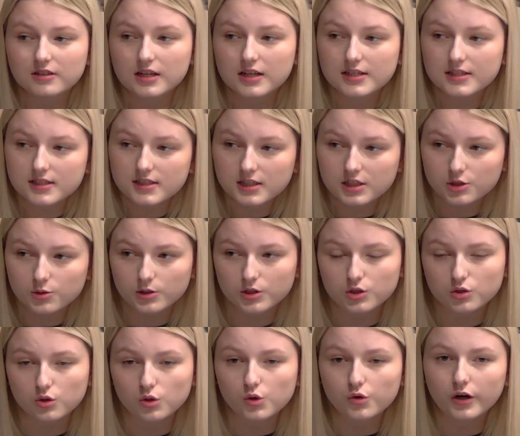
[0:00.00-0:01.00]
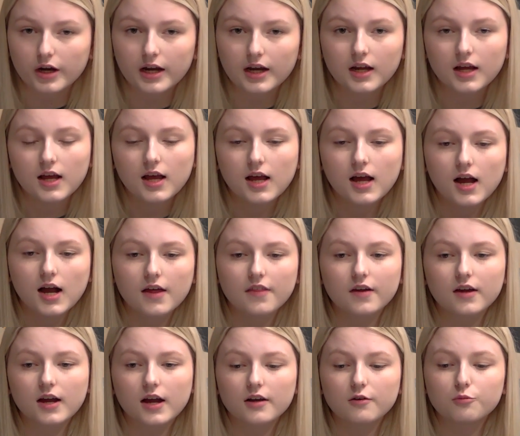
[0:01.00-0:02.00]
listening to a story and
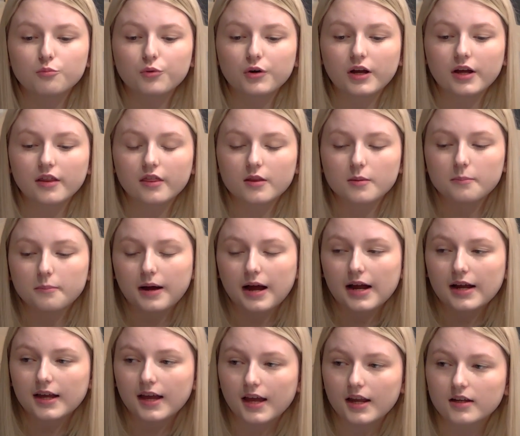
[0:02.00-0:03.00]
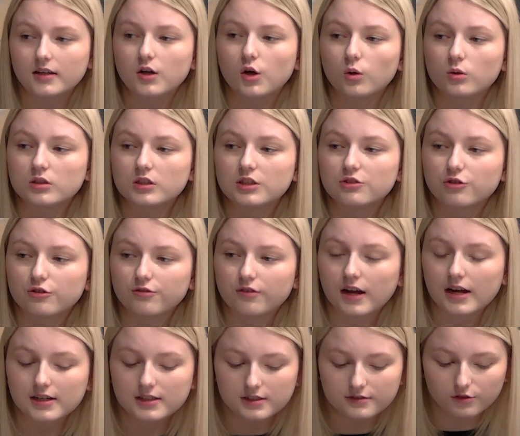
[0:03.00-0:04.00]
then kind of bringing them back in and holding a
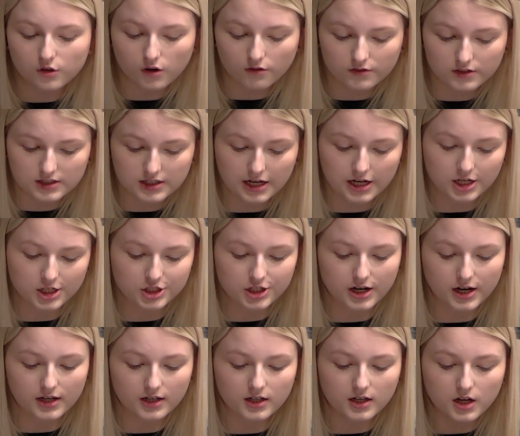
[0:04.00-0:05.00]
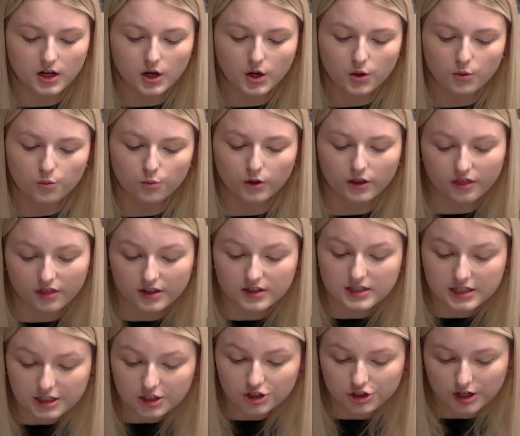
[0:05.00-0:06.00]
reflective conversation with the
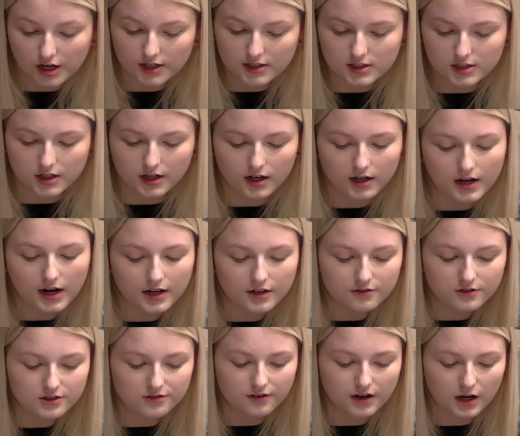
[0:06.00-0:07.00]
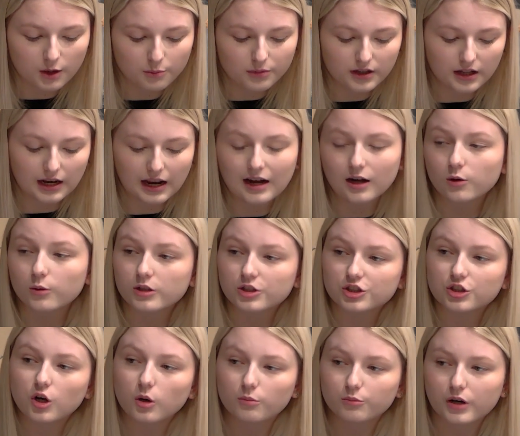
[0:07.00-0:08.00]
teacher to kind of develop their language
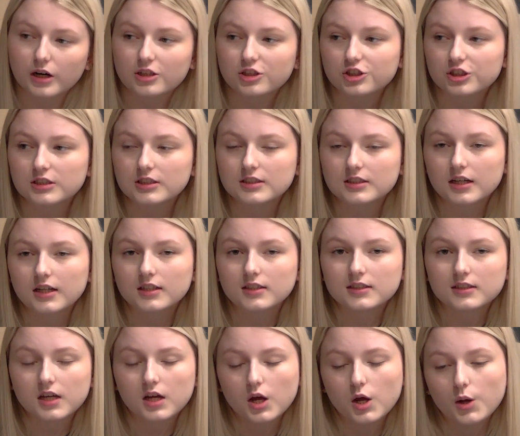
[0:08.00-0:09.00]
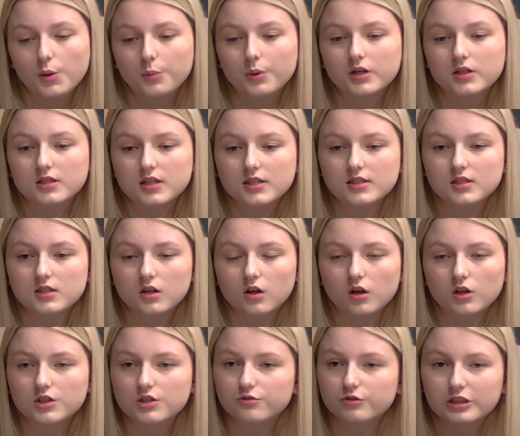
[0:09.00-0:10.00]
and comprehension skills, because there's
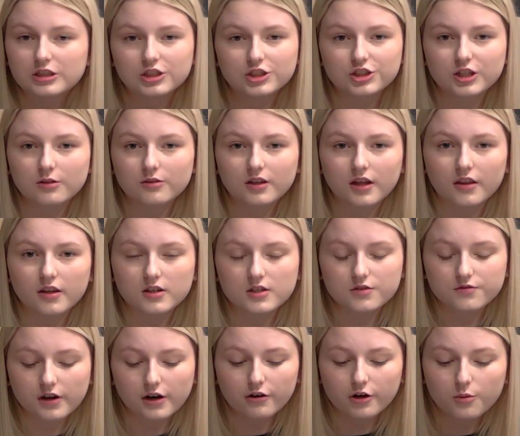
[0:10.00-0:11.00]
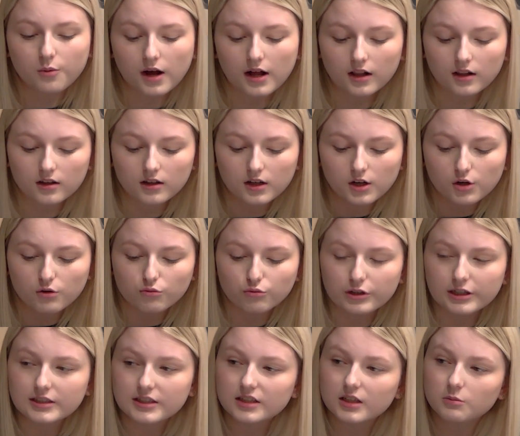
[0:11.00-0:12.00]
lots of research out there that's very well
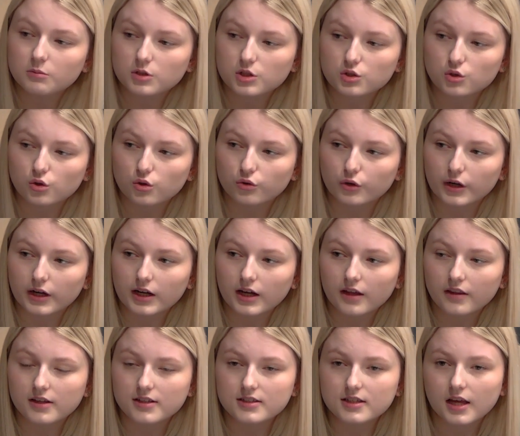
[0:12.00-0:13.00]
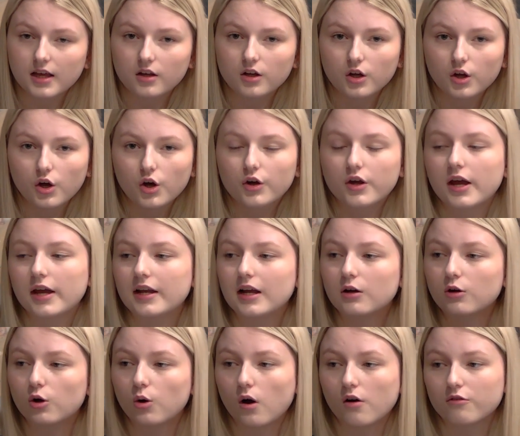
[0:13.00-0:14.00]
reading them a story and then saying, okay, now
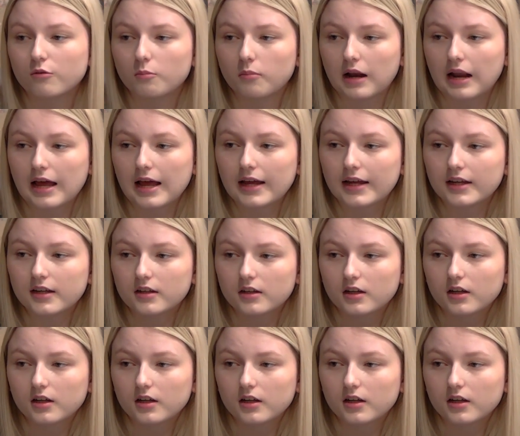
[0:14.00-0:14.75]
go off and play.